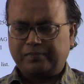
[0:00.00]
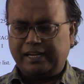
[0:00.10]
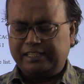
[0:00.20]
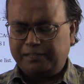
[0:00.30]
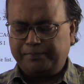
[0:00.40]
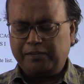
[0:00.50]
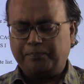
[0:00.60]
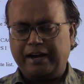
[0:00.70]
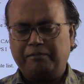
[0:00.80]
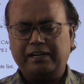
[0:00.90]
ultimate
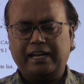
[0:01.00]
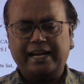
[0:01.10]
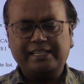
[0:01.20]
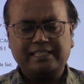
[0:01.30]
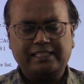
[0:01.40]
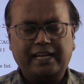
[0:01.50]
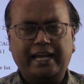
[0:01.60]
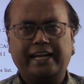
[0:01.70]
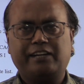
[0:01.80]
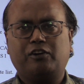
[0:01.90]
power lies in the
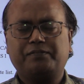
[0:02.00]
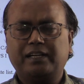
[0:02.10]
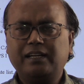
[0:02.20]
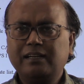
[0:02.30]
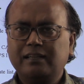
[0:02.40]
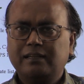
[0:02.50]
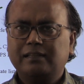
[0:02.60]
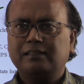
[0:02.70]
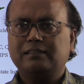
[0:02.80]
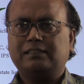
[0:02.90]
hand of the
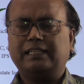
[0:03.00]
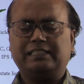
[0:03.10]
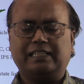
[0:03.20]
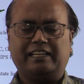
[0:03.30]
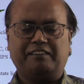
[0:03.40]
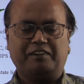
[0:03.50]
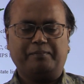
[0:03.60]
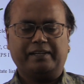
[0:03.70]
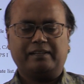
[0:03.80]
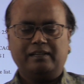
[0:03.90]
central
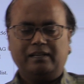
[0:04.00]
government.